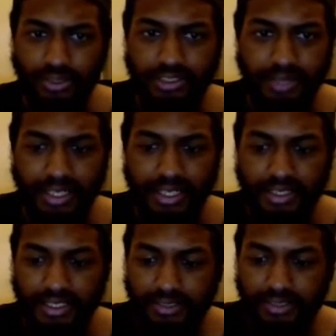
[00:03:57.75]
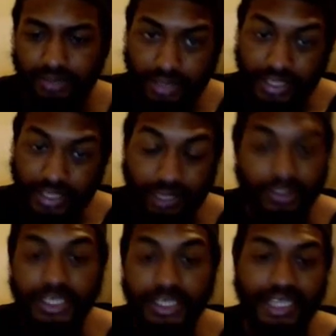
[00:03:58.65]
to be. Like you
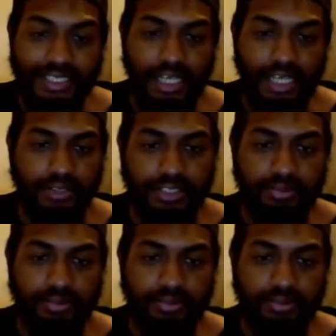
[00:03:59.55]
really can't tell just from